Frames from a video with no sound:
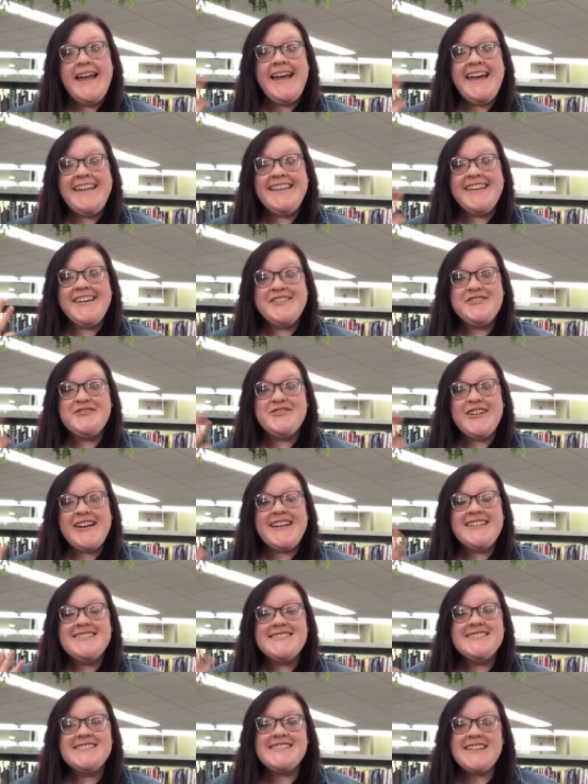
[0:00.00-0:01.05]
Hello,
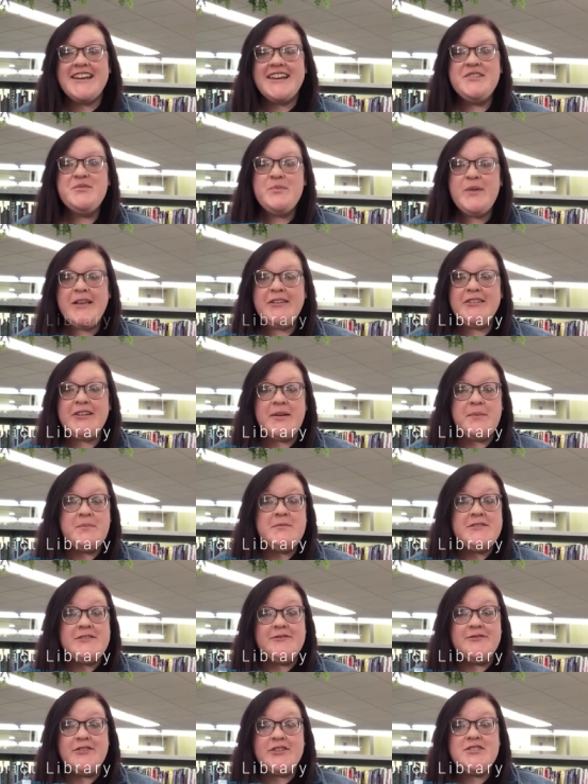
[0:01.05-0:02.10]
friends, and welcome
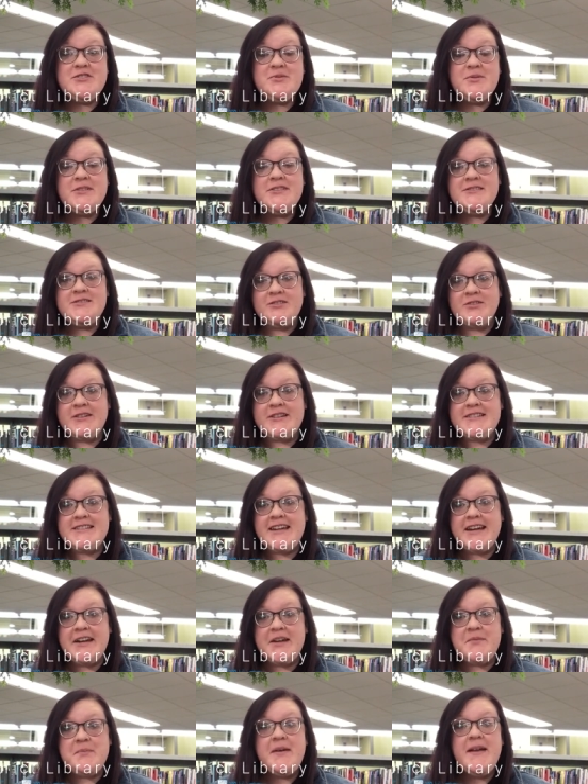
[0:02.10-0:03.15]
to virtual story
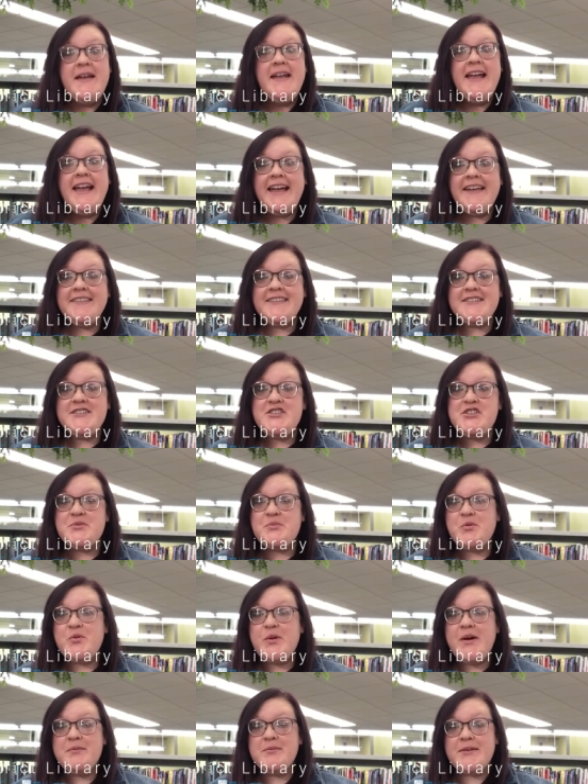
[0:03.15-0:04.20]
time at the
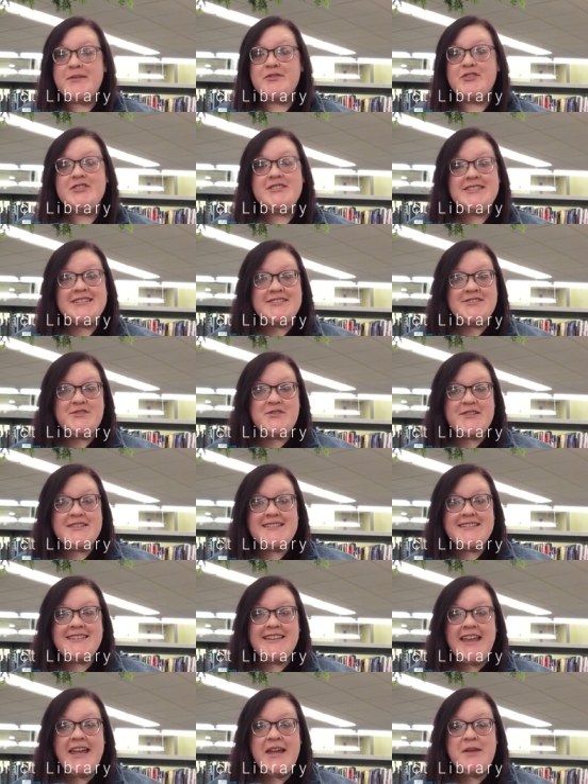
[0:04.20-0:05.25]
Chippewa River
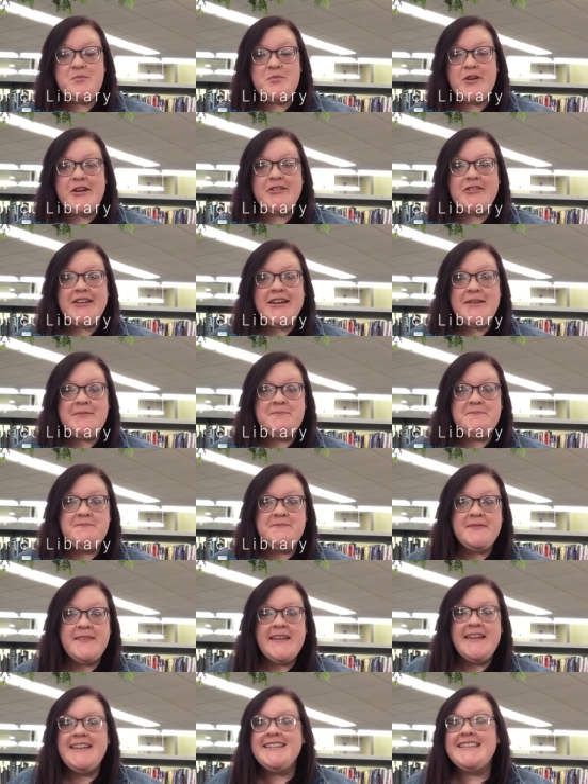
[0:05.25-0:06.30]
District Library.
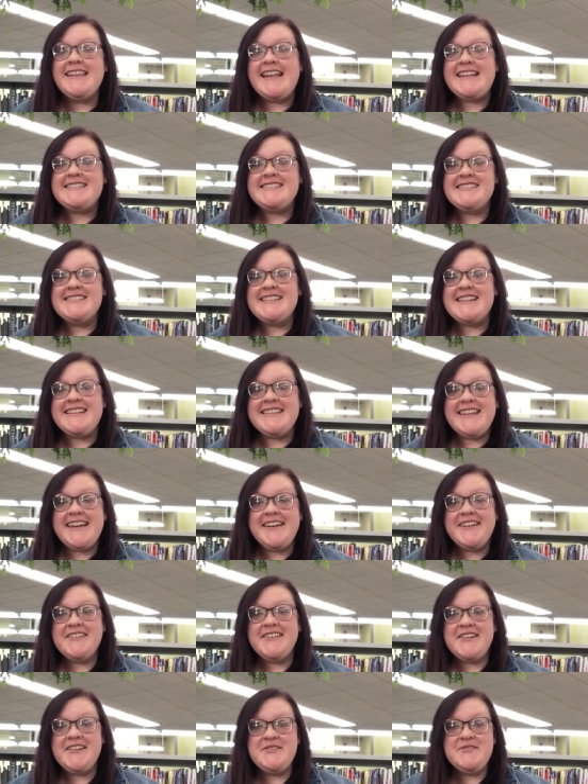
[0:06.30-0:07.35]
Let's sing the
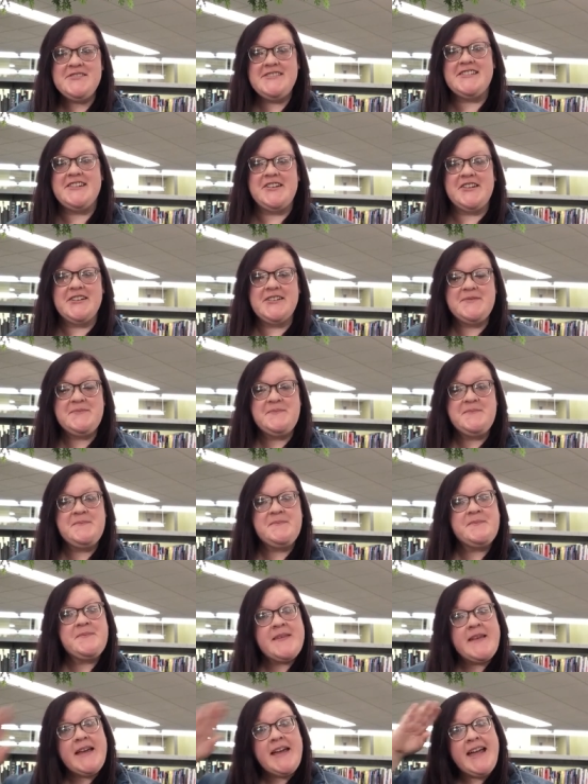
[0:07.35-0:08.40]
hello song.
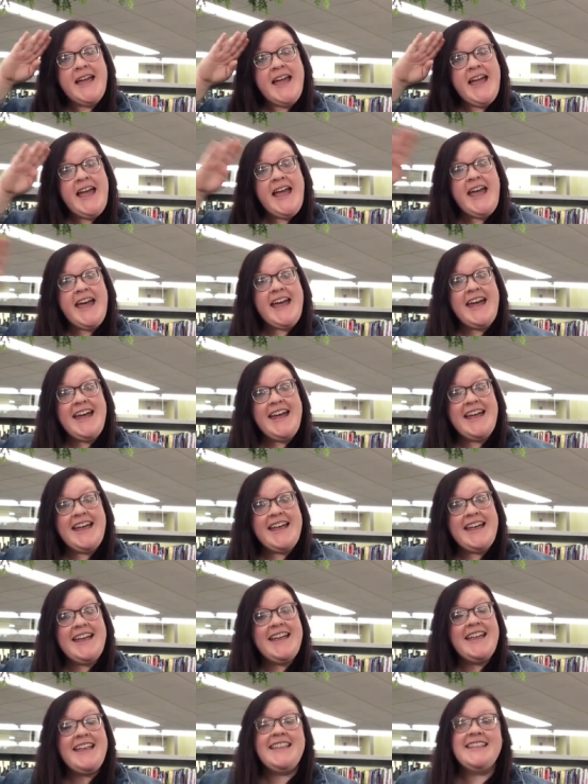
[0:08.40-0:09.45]

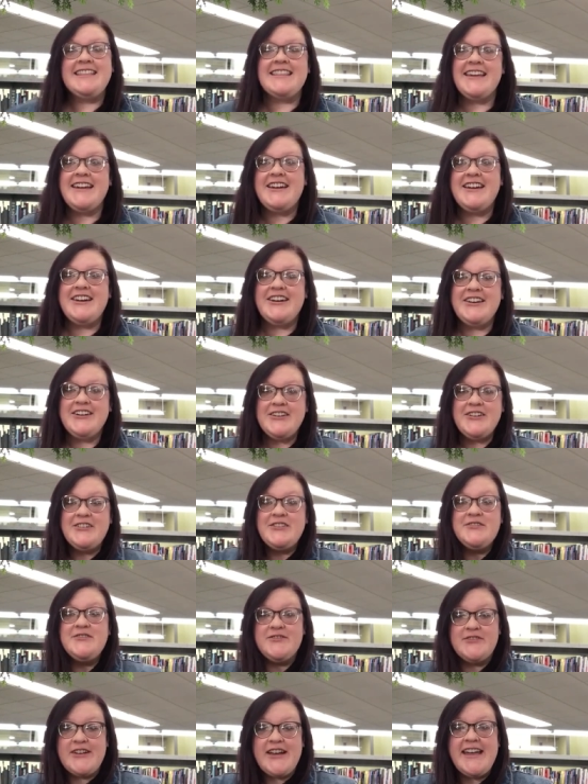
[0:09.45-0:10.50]
Hello,
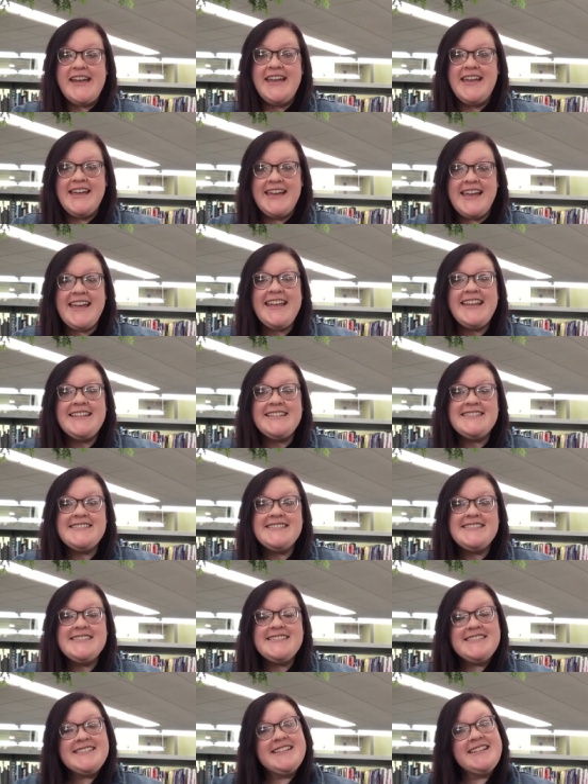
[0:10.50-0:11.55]
friends.
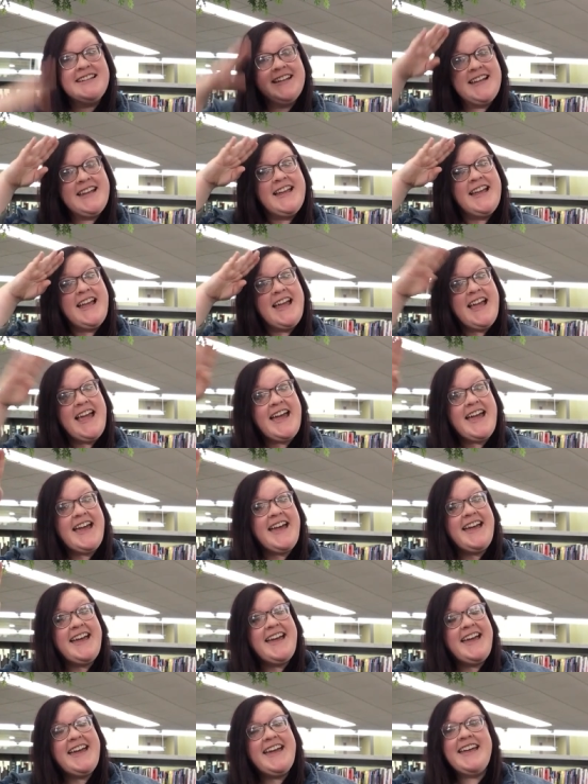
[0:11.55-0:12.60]

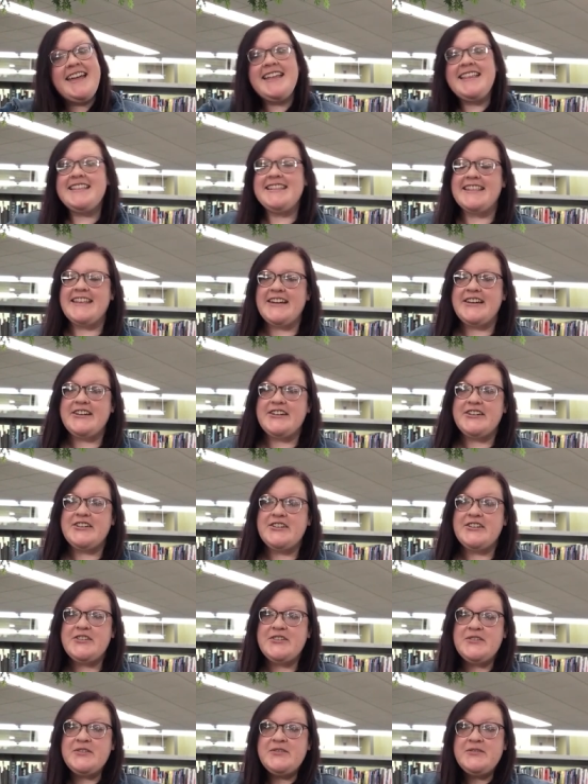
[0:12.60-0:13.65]

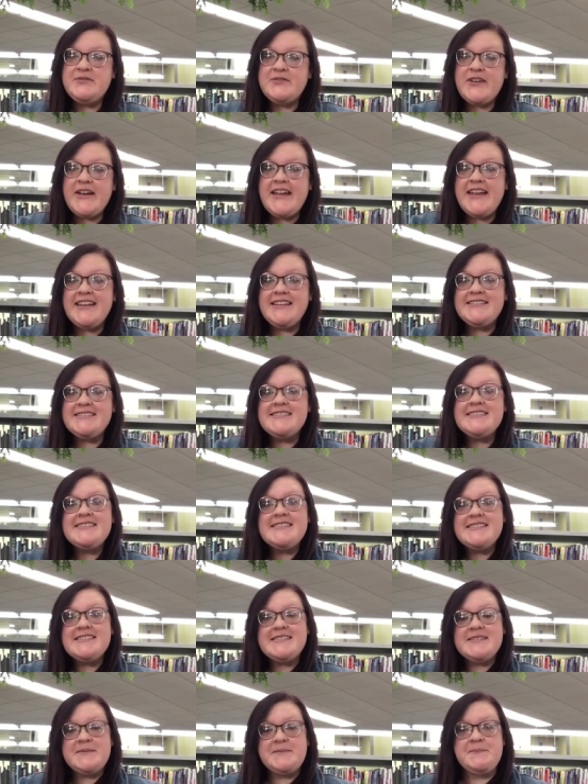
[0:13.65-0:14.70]
Hello,
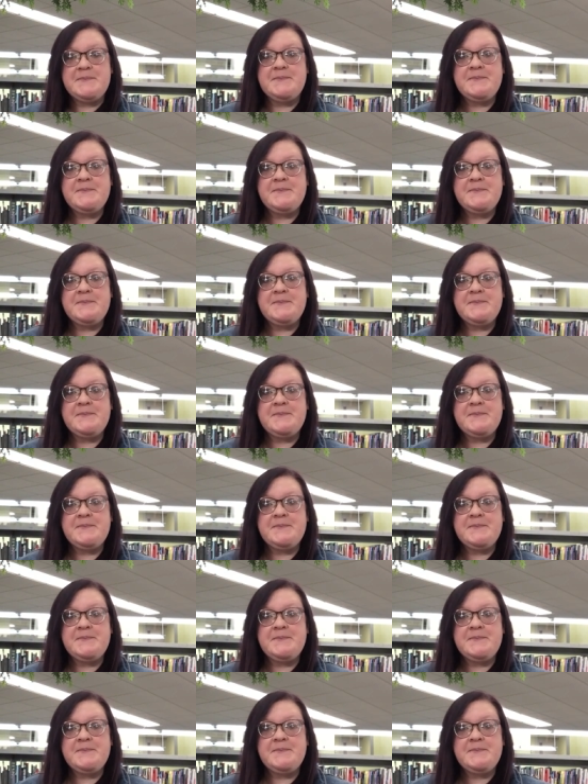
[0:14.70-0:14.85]
friends.